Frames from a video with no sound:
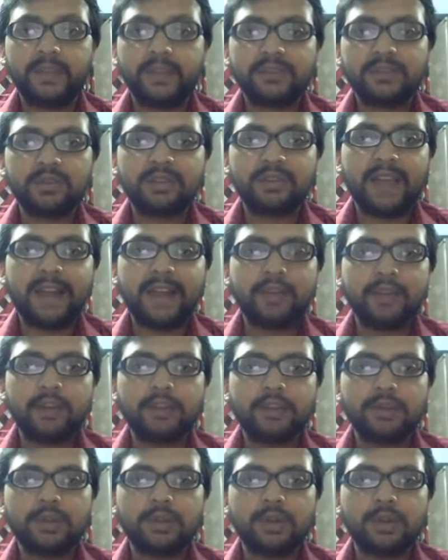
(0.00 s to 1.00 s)
So that
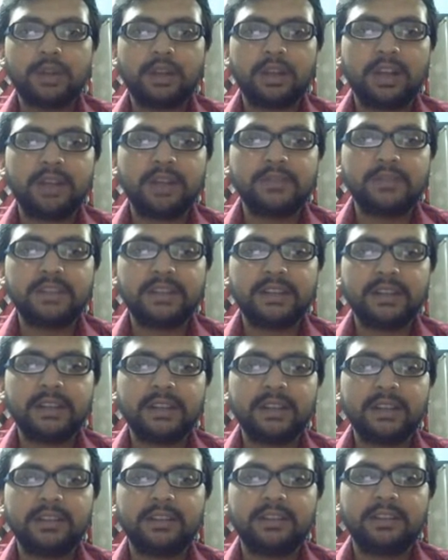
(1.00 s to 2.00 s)
also comes
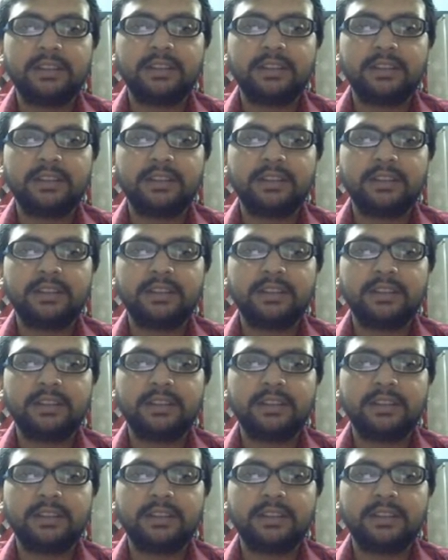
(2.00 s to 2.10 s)
under